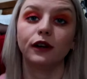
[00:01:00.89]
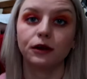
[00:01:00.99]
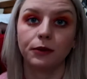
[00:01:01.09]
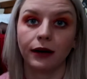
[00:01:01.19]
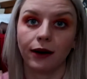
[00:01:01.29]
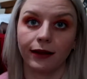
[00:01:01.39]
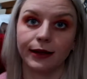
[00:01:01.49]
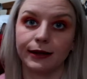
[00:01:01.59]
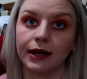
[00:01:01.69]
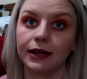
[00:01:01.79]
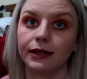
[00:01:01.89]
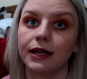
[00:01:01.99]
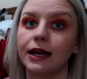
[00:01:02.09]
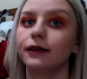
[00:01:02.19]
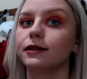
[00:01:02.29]
first one on this
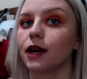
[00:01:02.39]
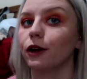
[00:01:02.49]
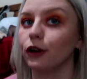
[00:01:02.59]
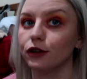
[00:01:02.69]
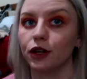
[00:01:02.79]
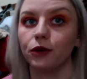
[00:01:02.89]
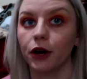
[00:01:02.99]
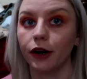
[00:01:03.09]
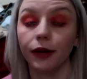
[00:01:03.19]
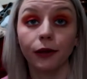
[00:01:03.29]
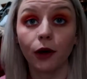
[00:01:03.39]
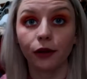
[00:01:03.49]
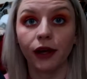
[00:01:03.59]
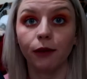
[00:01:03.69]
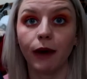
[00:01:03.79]
list is A Curse So Dark and
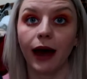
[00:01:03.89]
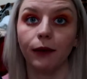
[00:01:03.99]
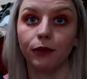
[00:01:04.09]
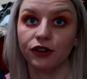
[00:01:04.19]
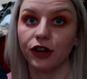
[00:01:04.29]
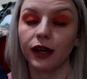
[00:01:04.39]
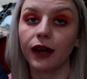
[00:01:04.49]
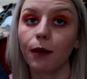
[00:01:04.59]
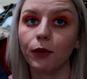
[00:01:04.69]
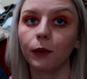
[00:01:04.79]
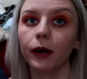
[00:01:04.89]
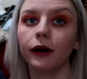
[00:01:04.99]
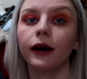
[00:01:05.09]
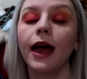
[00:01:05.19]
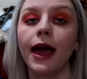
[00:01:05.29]
Lonely by Bridget
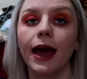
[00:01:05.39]
Kemmerer,